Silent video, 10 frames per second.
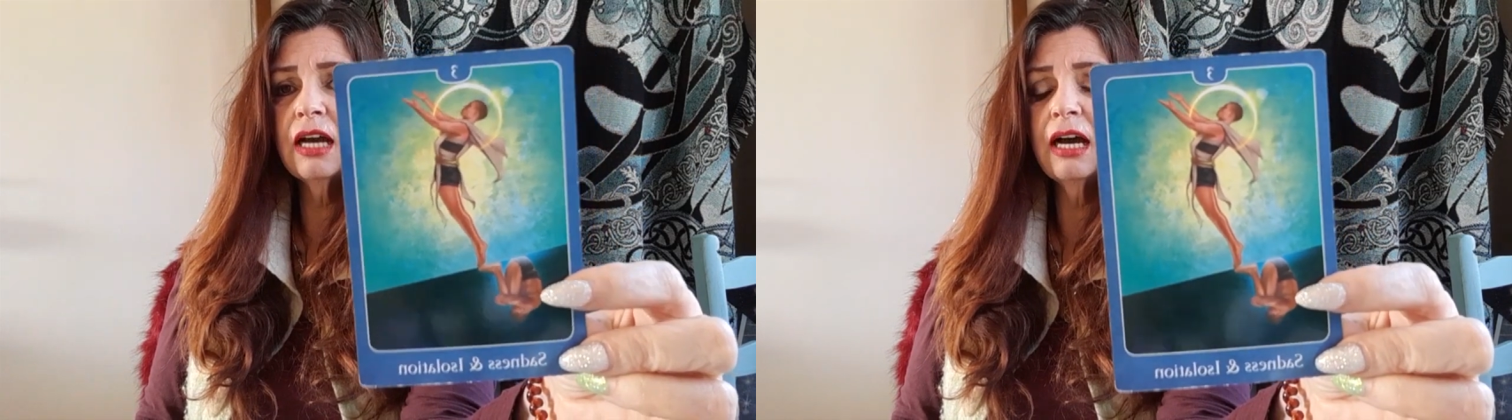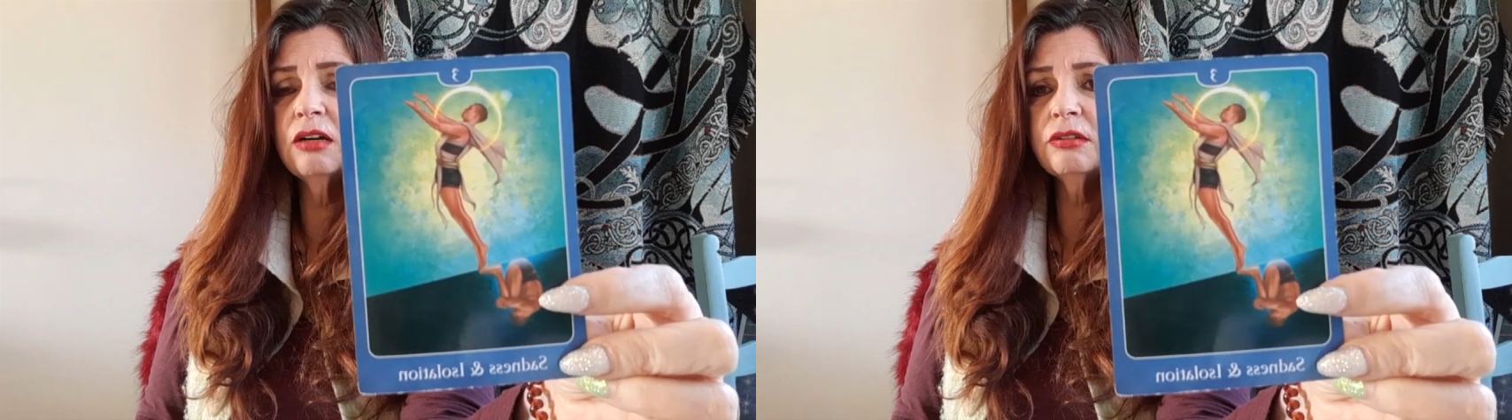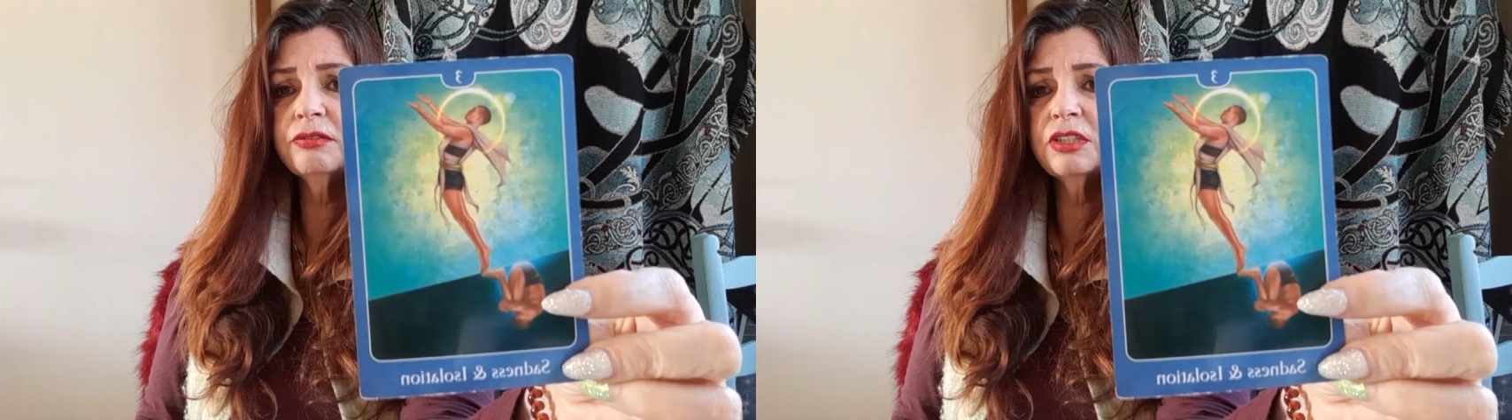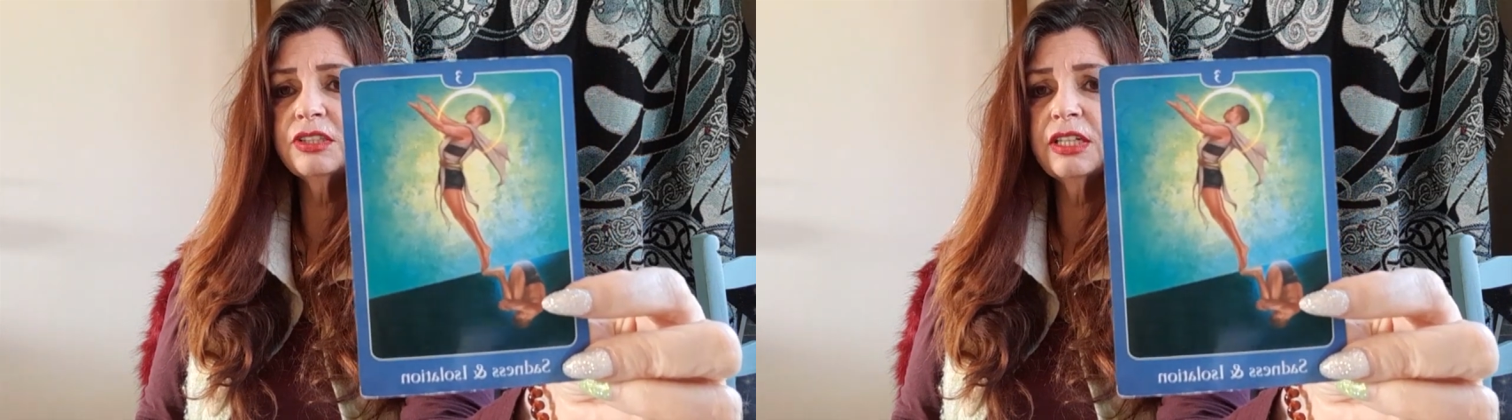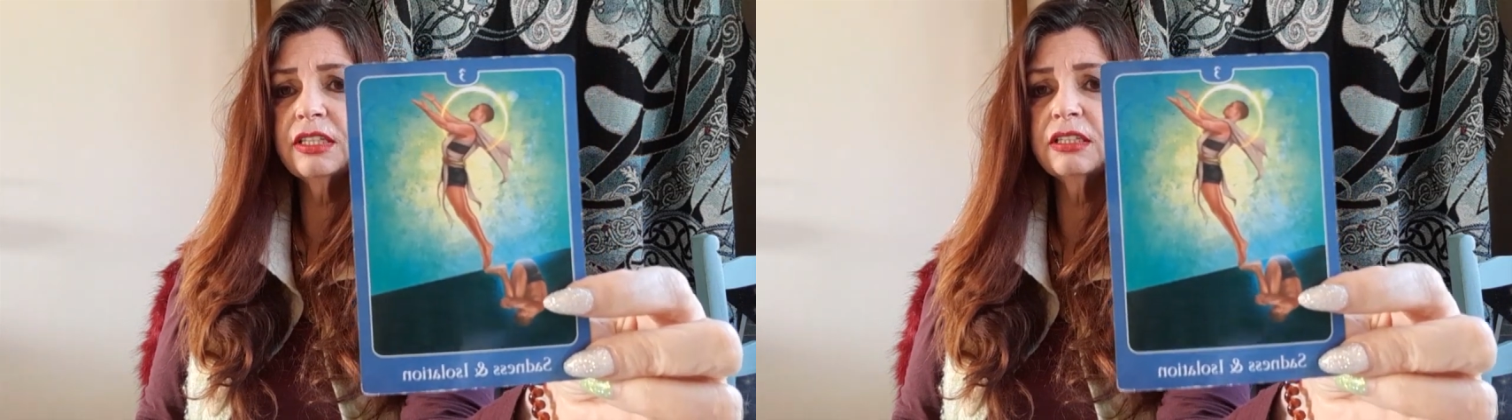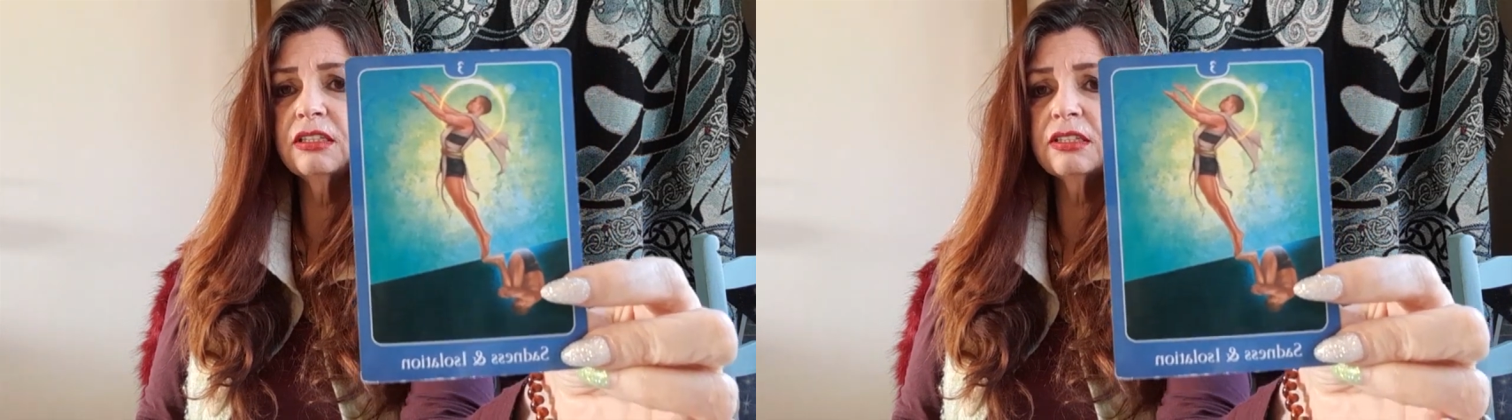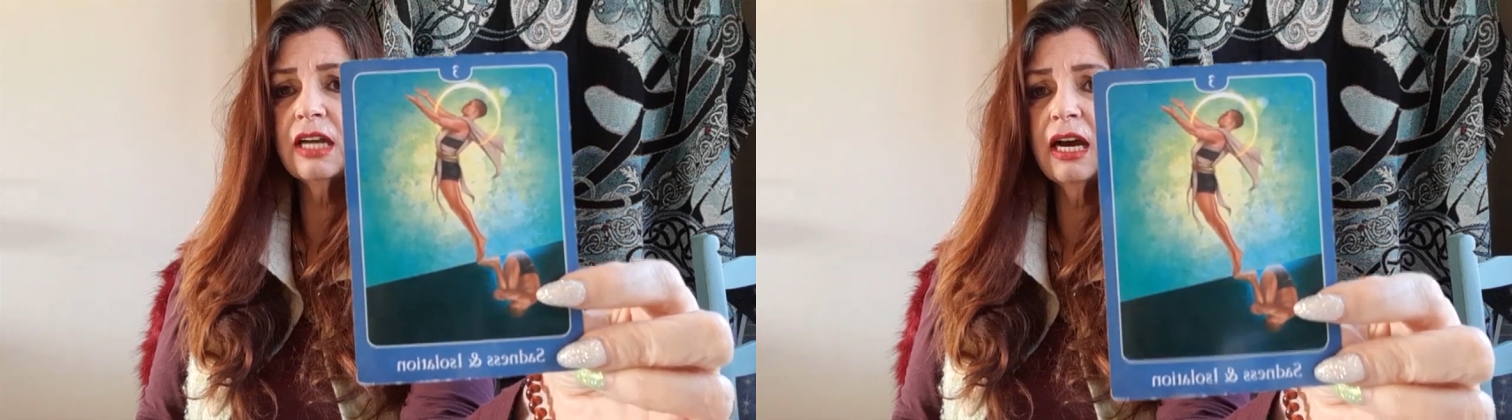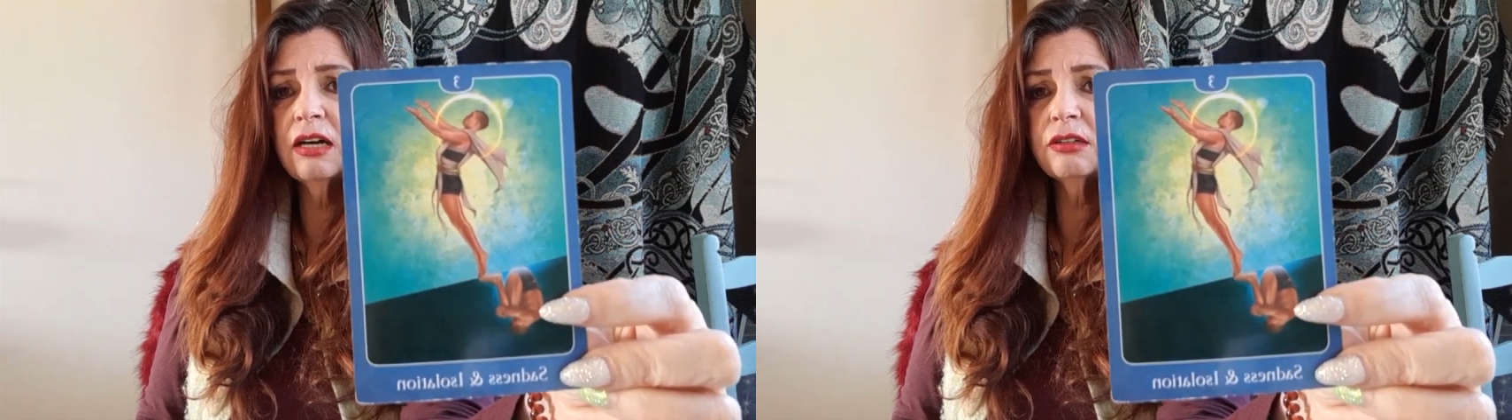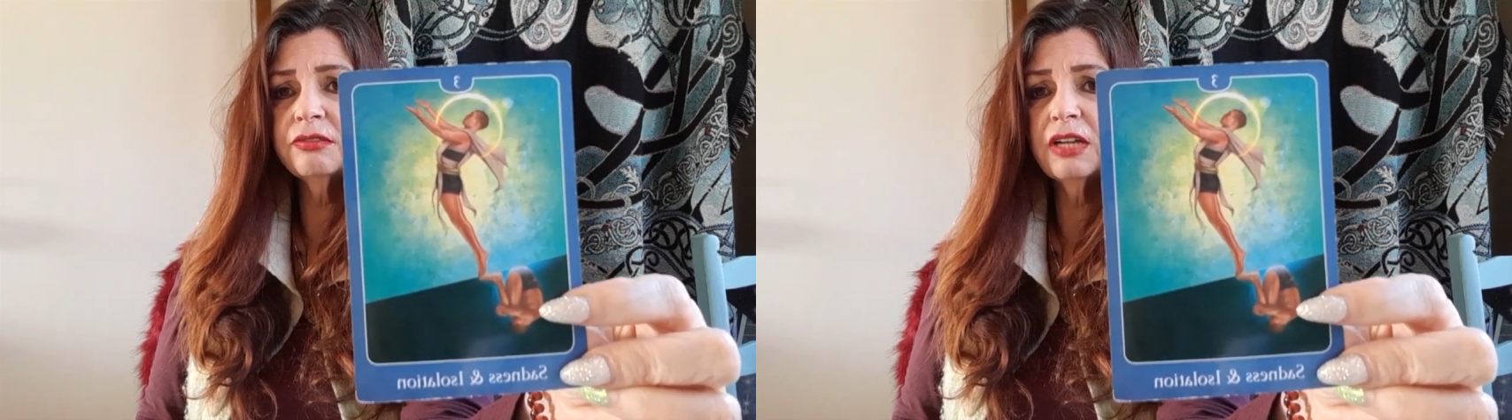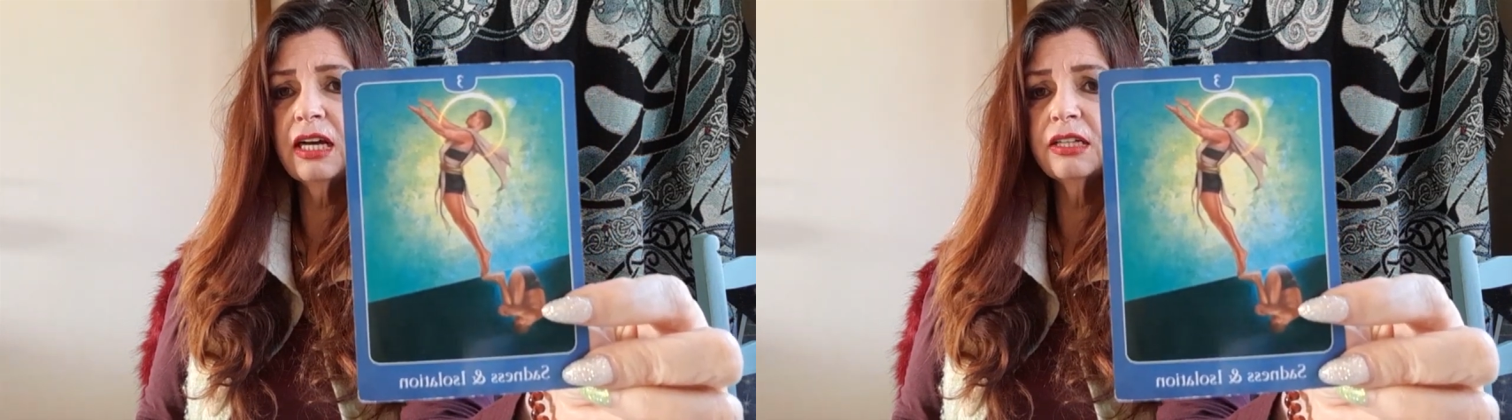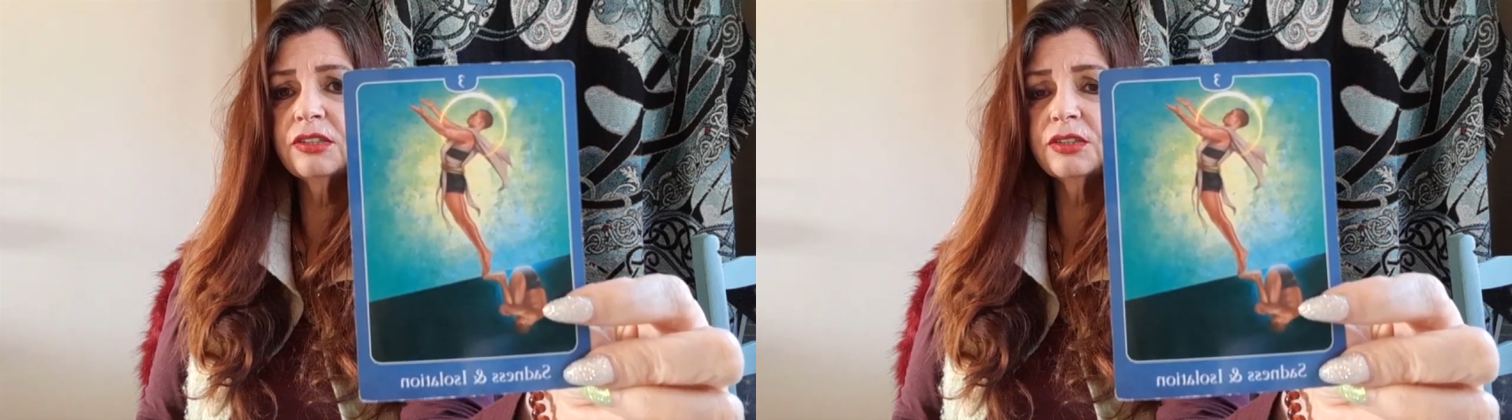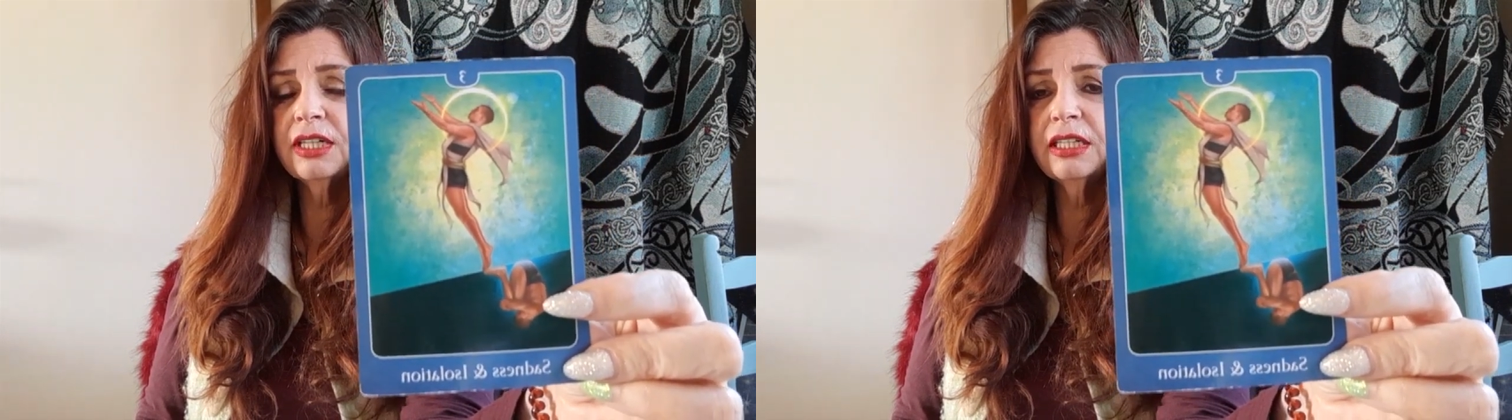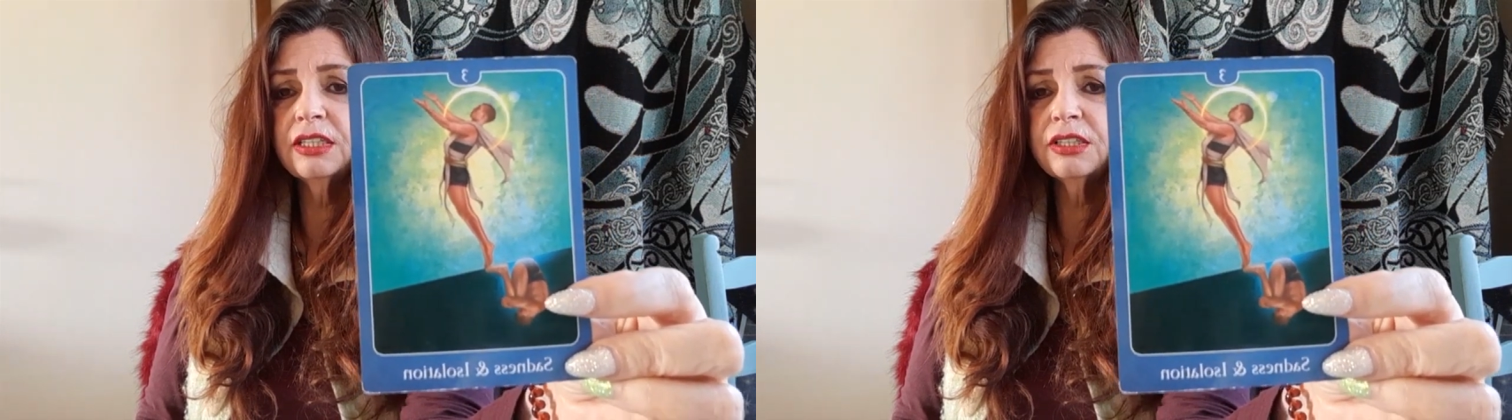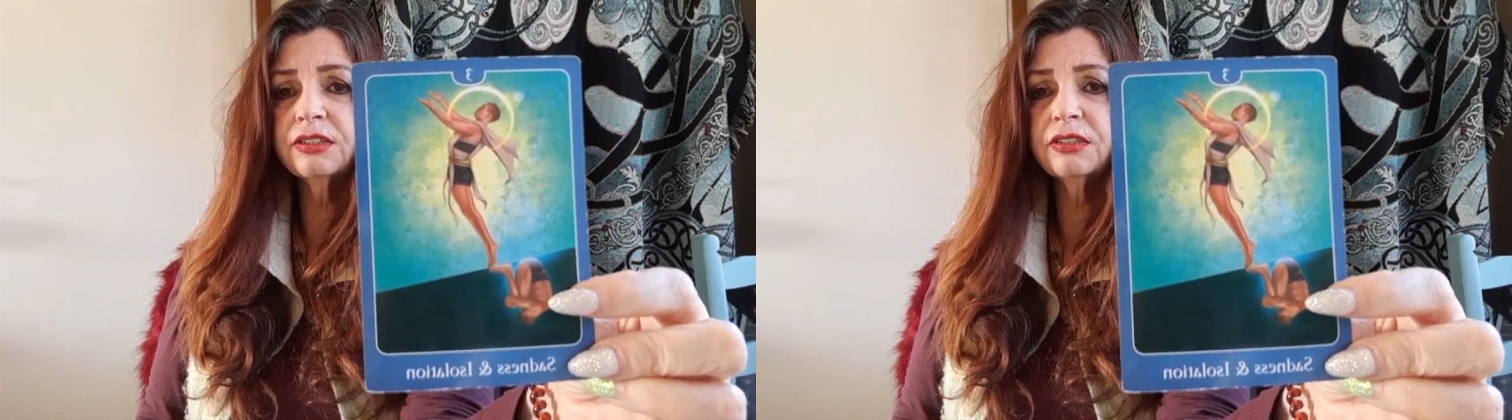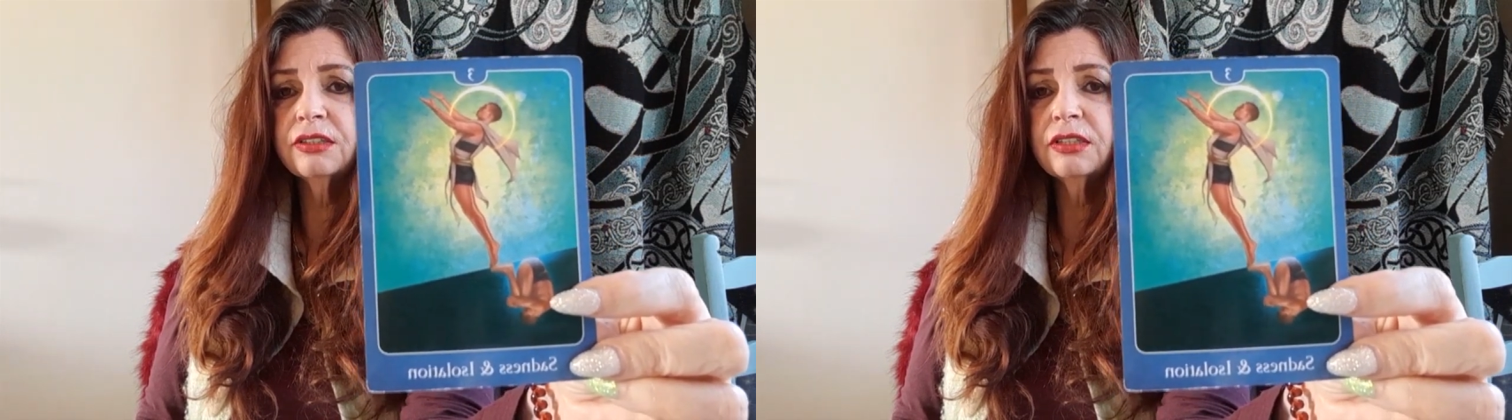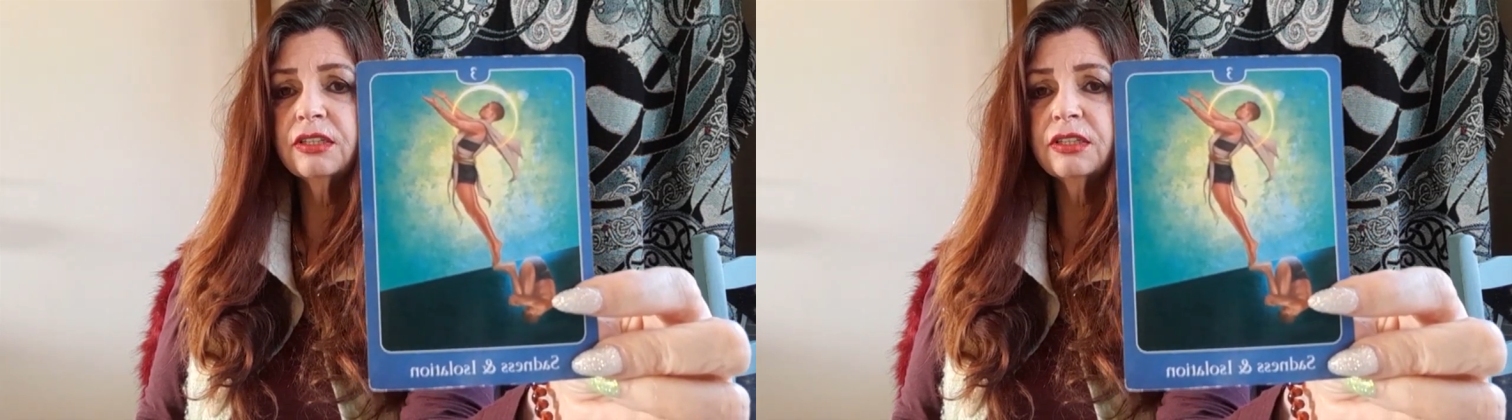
out of the sadness, out of the isolation,